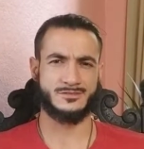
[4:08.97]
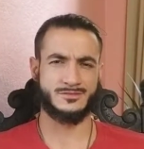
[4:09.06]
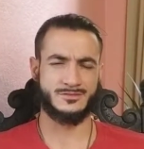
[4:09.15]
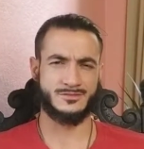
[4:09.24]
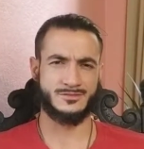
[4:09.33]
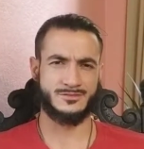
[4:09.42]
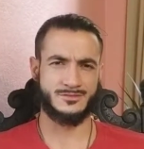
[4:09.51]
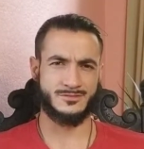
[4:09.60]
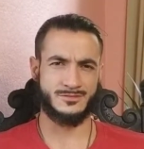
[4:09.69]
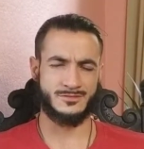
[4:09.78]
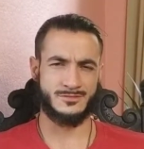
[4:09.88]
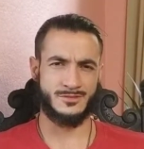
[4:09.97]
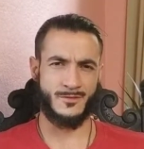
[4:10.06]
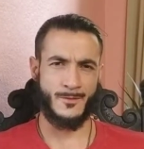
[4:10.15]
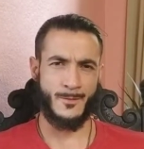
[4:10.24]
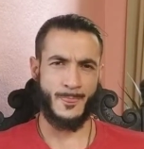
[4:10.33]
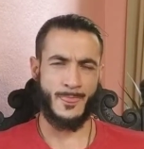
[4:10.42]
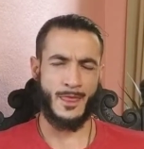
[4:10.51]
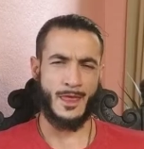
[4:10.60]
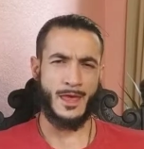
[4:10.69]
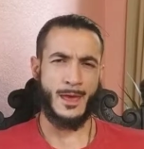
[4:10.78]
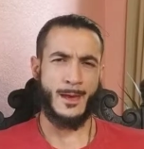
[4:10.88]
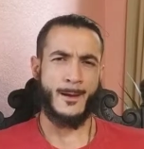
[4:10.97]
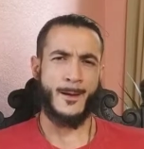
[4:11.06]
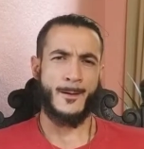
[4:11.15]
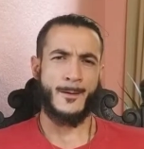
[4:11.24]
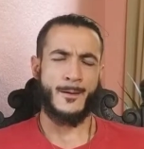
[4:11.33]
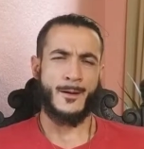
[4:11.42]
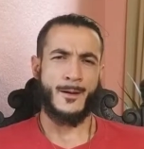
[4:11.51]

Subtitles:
Nothing is said.